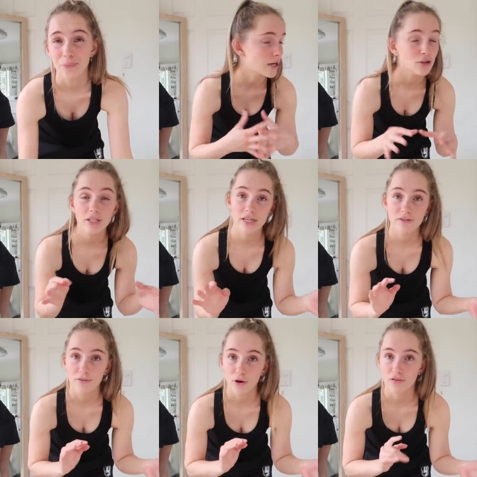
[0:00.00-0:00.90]
I do need to take
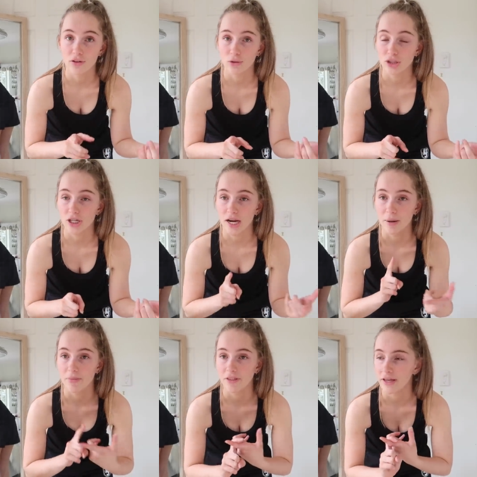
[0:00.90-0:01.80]
a photo for Lorna Jane, and
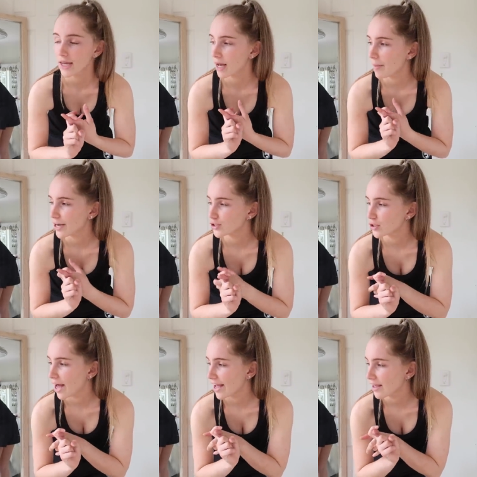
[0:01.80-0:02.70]
I'm thinking I might do
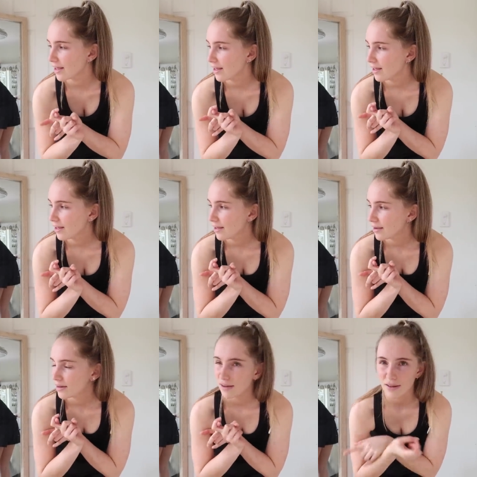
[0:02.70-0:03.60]
like,
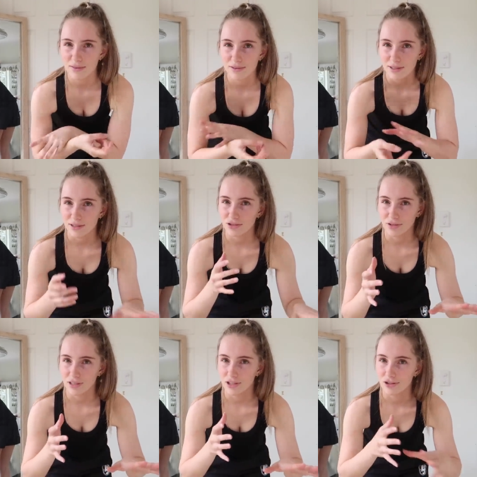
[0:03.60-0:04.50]
you know, it was like
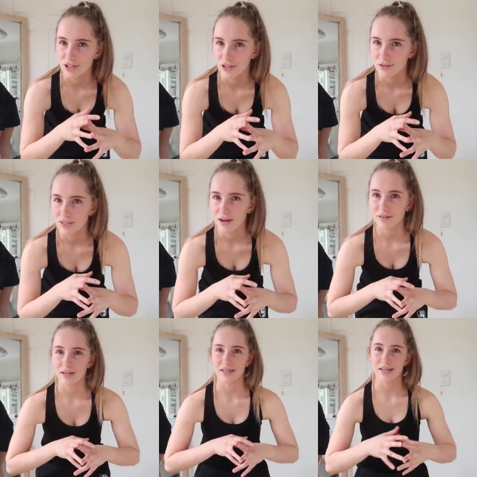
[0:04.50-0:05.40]
trendy during
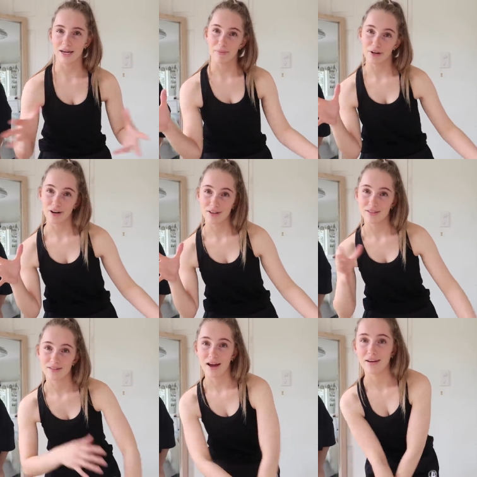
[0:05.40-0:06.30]
lockdown to like take a mirror
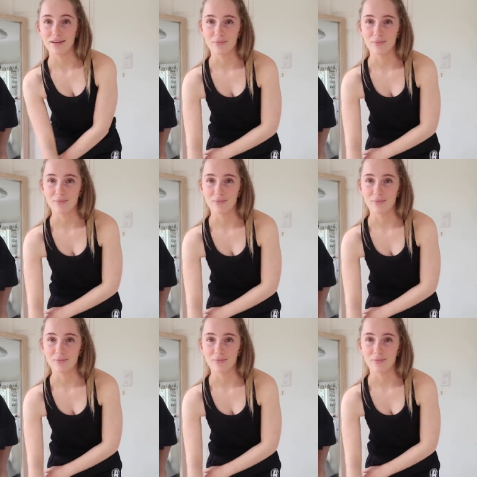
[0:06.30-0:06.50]
outside.